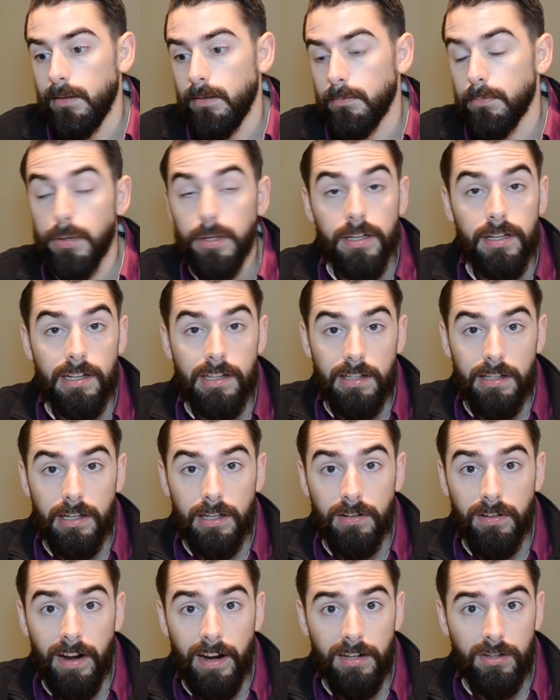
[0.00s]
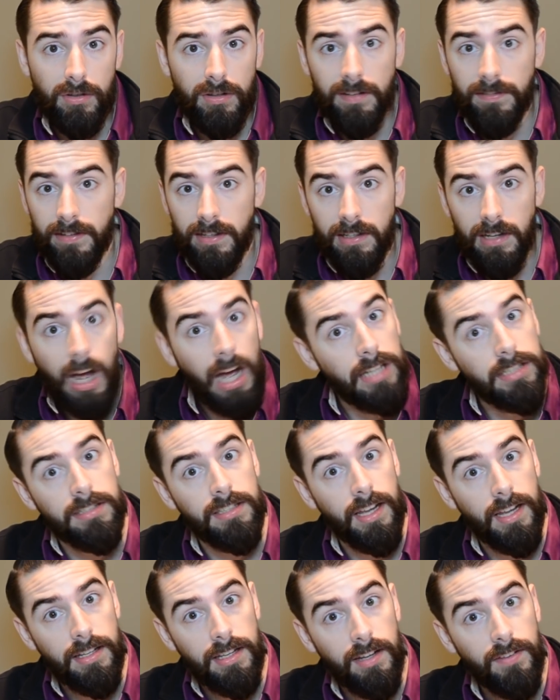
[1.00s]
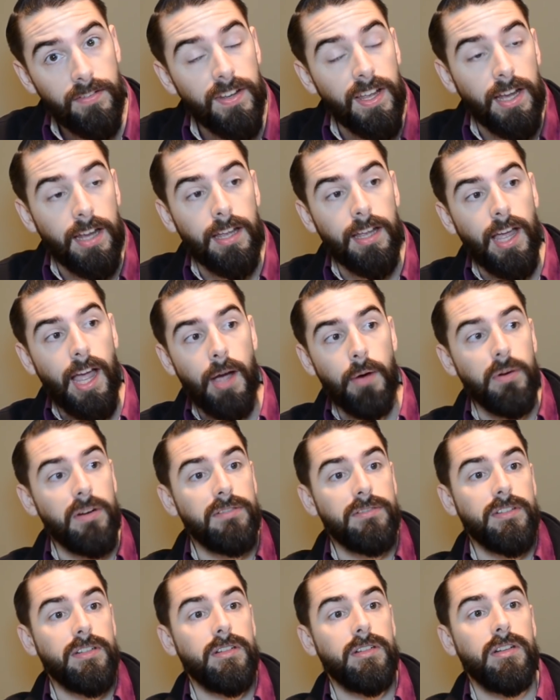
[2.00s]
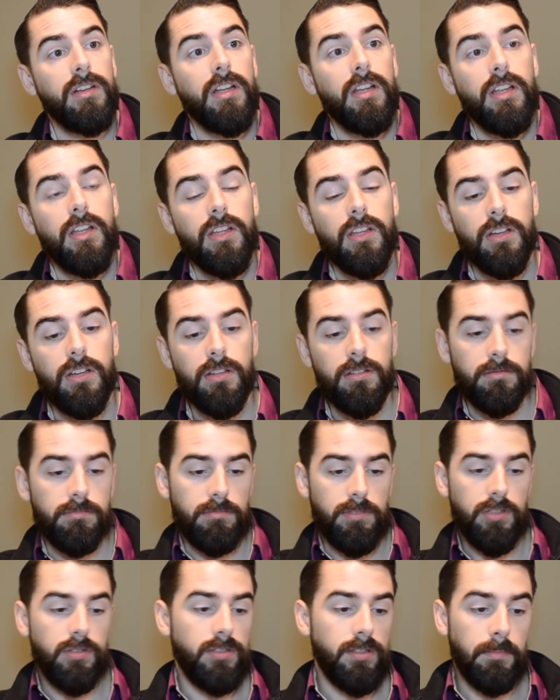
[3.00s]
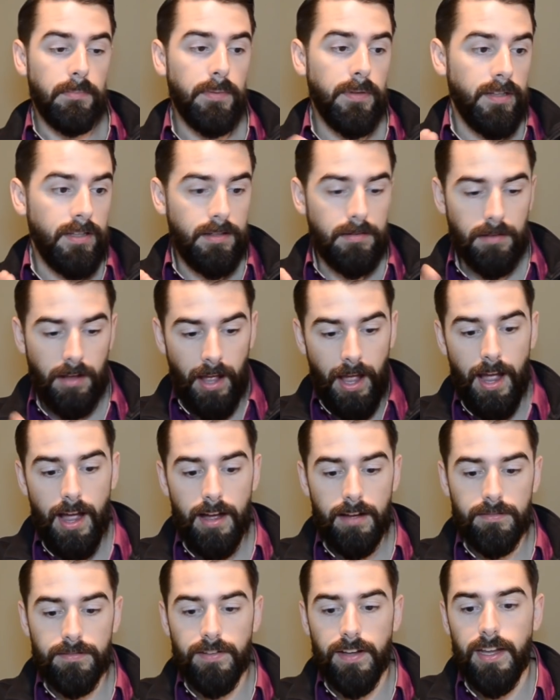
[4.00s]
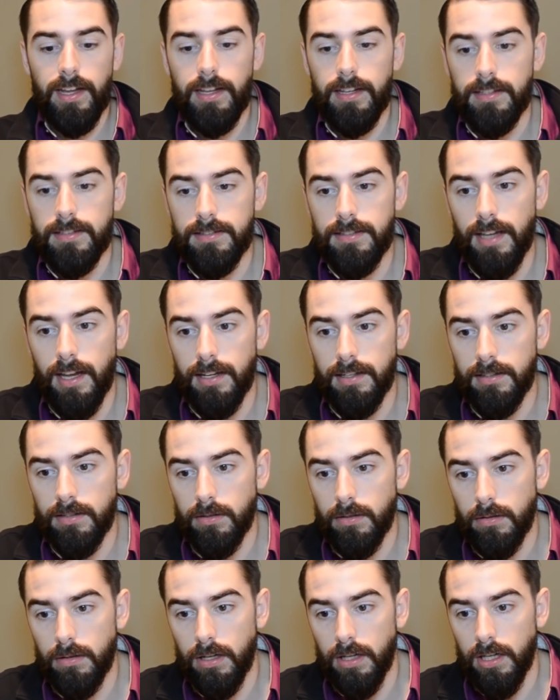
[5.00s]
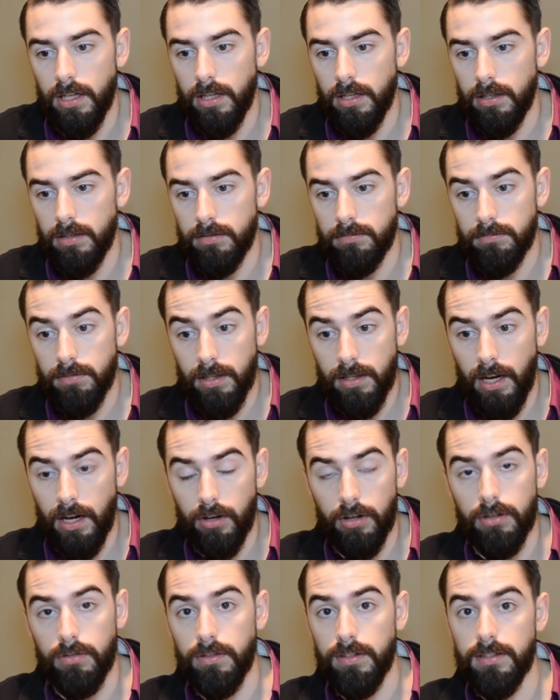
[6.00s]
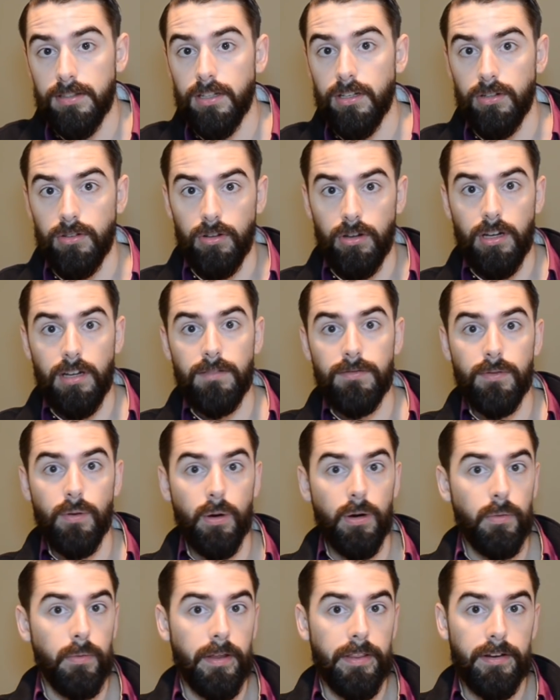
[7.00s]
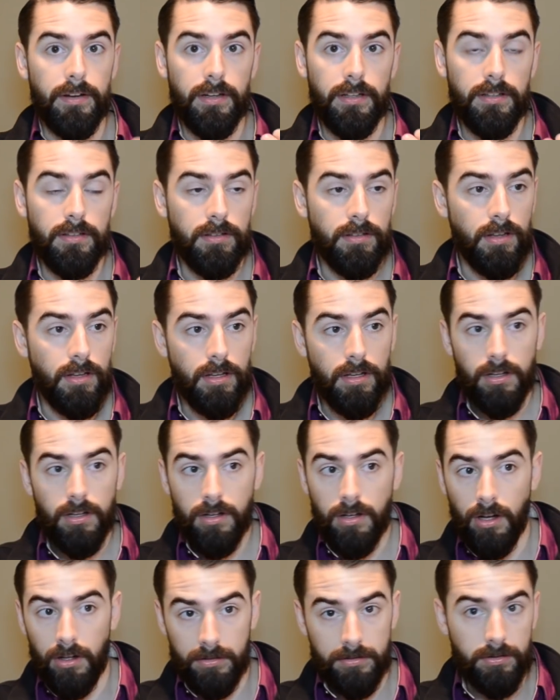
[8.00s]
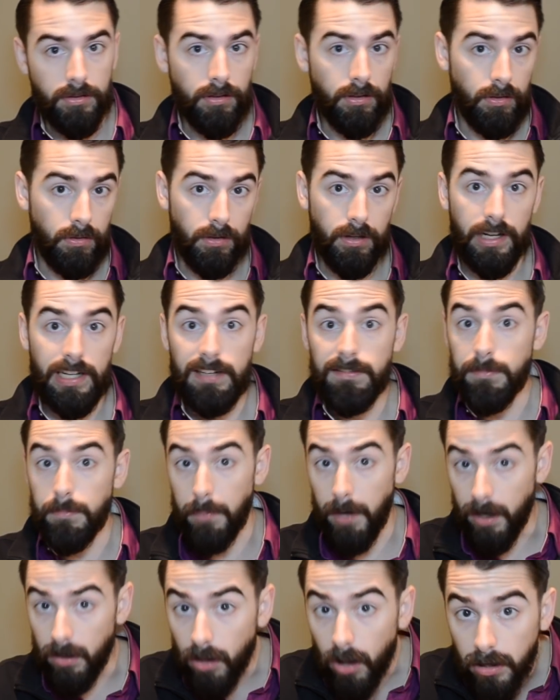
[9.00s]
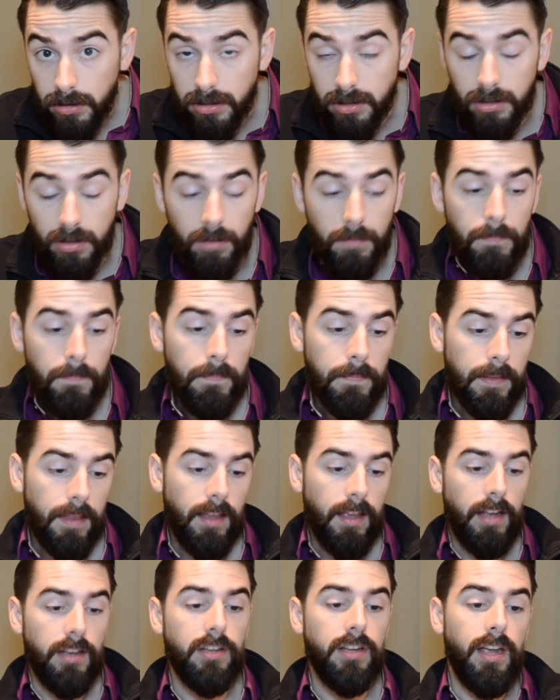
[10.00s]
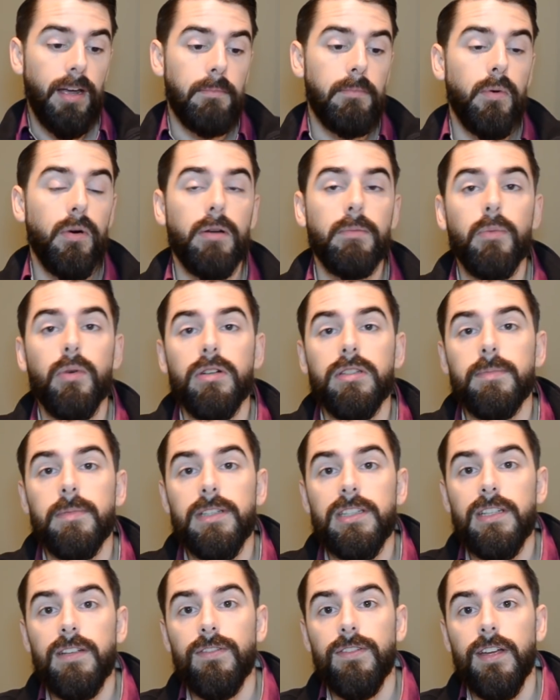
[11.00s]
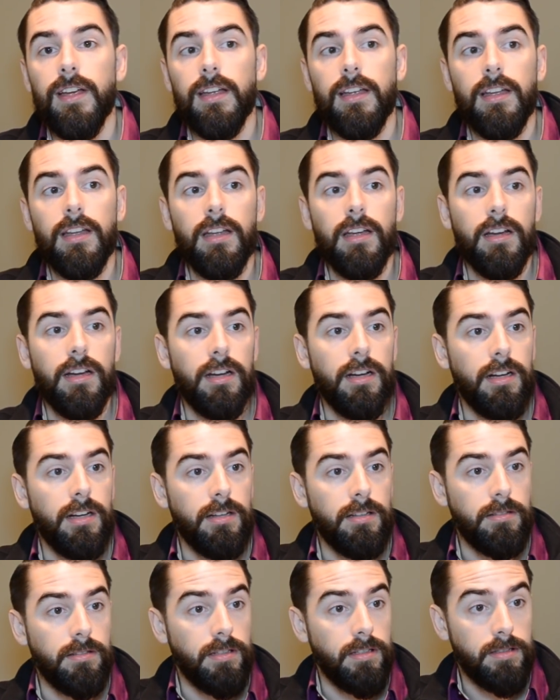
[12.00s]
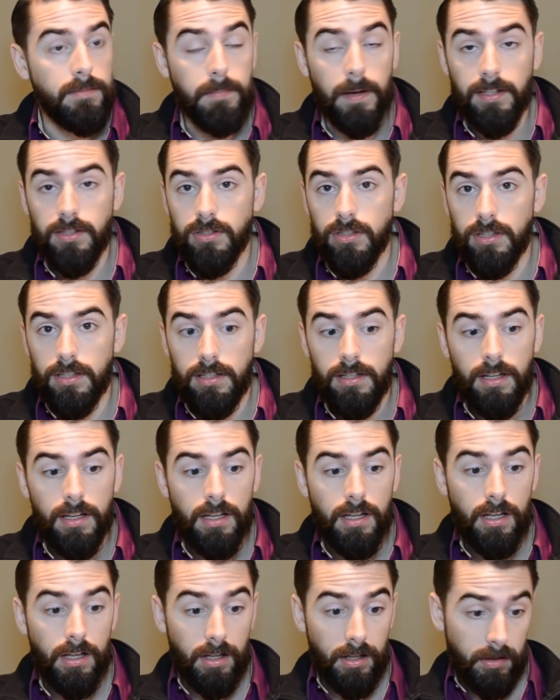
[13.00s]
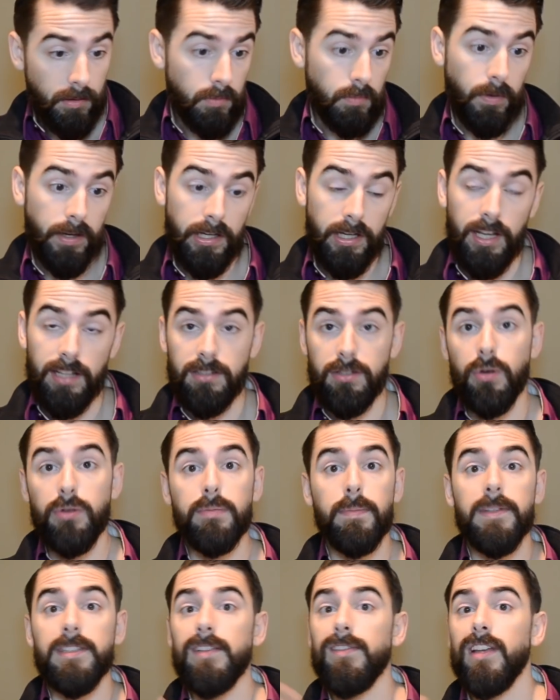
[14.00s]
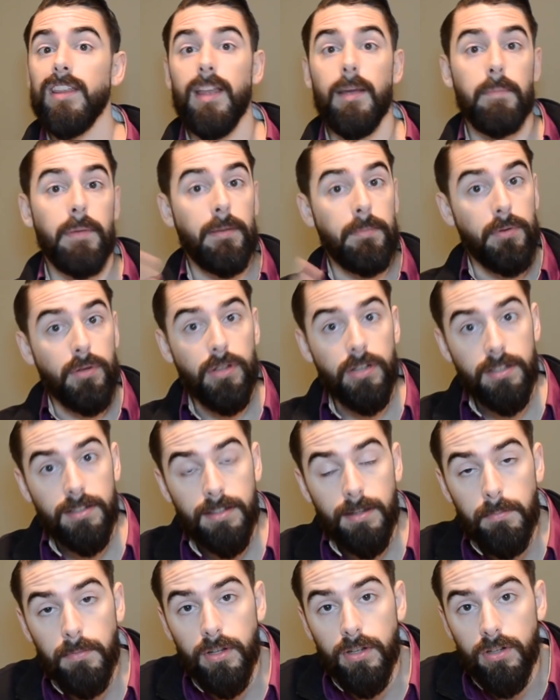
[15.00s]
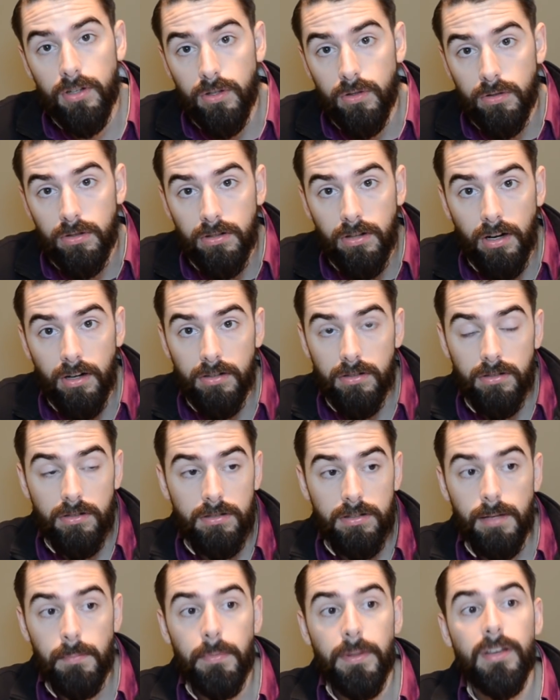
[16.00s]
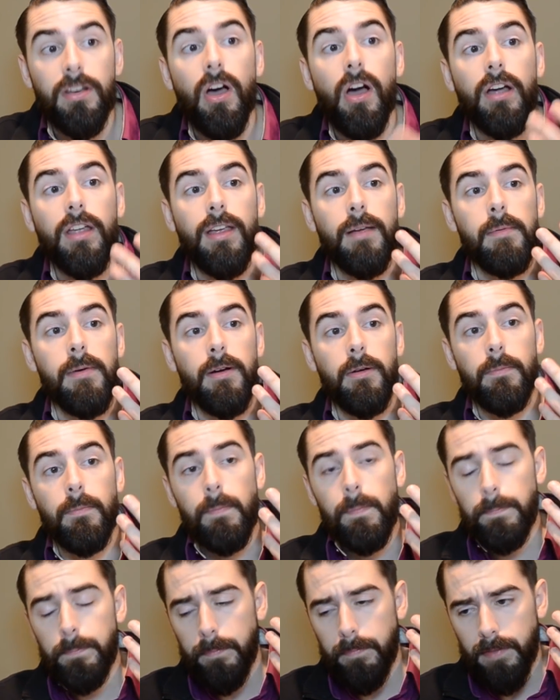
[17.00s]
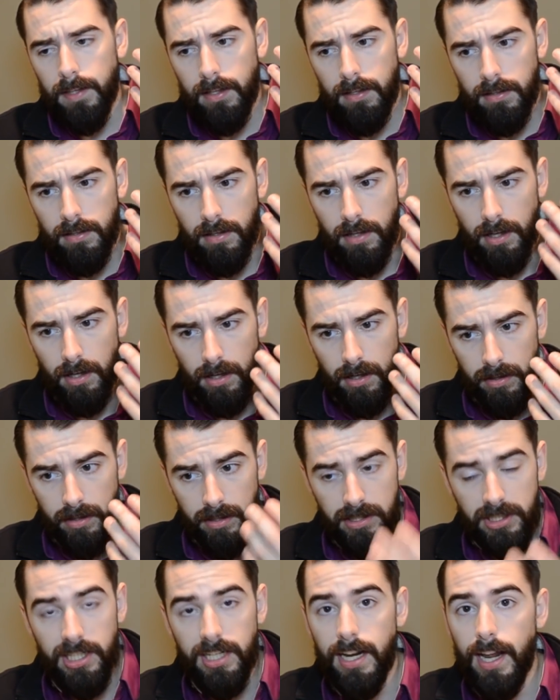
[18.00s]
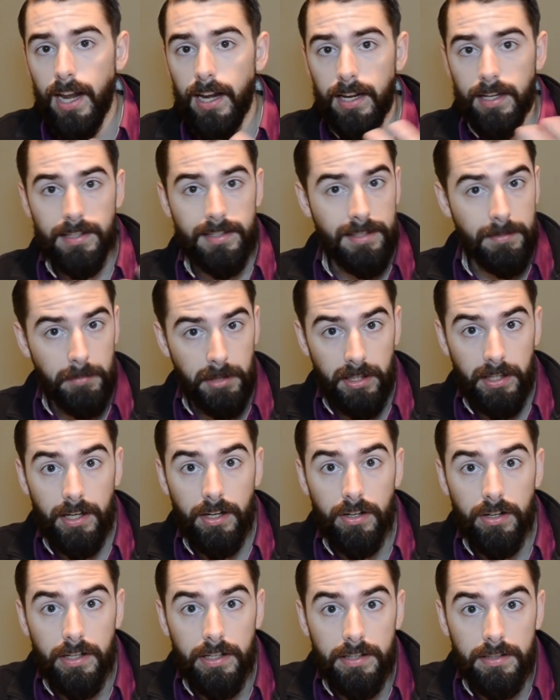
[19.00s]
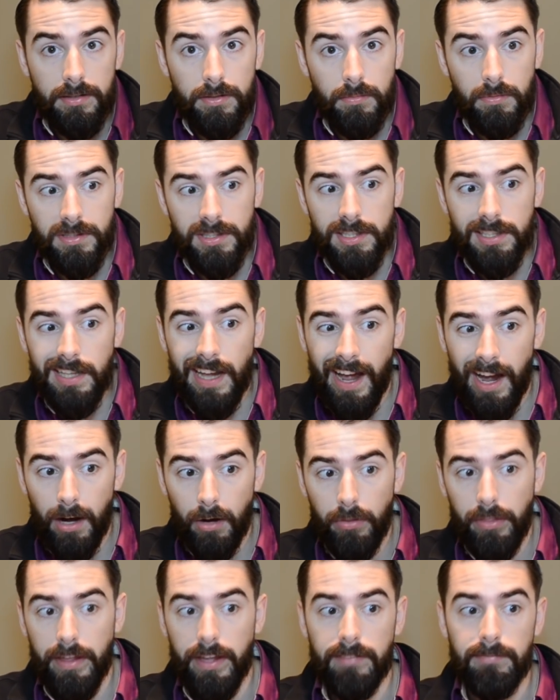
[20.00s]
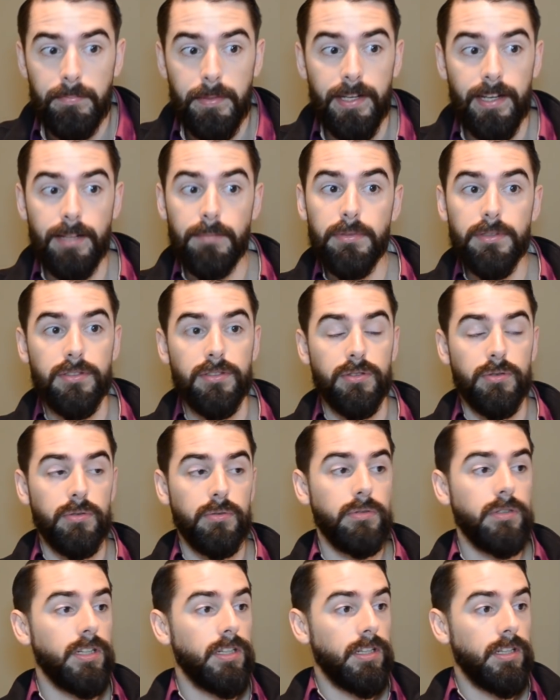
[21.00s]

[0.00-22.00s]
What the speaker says: politically incorrect or even unscientific. However, you simply have a set characteristic you're looking for, whether it's cultural or even biological, and you get more and more specific. Especially when you get so specific that people look similar, you start simply talking about the genetic similarities, which is how they've been able to